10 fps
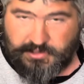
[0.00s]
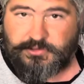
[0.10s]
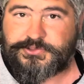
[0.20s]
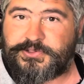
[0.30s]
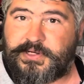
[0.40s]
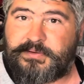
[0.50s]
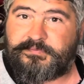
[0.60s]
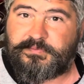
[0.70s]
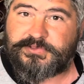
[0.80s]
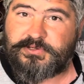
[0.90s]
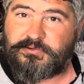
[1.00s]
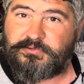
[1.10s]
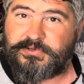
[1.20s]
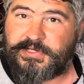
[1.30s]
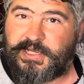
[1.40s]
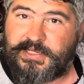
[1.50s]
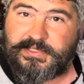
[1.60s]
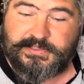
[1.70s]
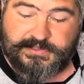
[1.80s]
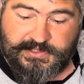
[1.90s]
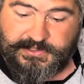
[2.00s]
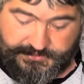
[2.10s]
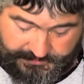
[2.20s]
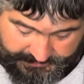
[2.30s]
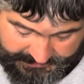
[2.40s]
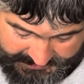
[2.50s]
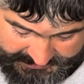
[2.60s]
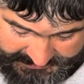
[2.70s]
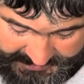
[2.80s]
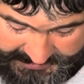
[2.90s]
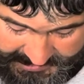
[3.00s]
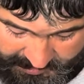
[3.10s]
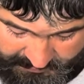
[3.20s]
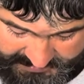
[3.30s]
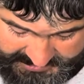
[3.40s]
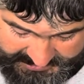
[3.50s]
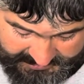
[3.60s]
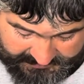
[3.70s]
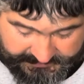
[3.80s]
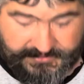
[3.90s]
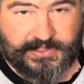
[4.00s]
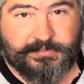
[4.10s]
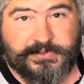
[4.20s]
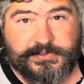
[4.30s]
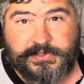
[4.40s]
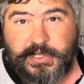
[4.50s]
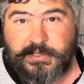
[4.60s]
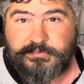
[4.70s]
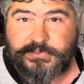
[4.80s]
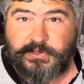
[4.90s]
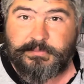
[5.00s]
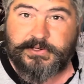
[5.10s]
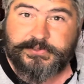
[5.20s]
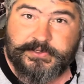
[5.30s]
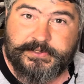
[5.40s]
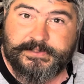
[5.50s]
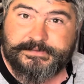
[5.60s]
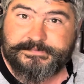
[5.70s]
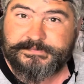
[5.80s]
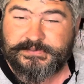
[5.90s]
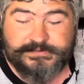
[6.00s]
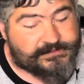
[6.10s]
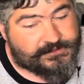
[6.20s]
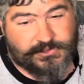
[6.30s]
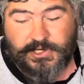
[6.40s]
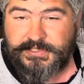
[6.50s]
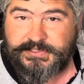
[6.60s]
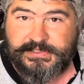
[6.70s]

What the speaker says: strip from school today. The teacher said that they own me now, so they put their names on my shirt. Crazy.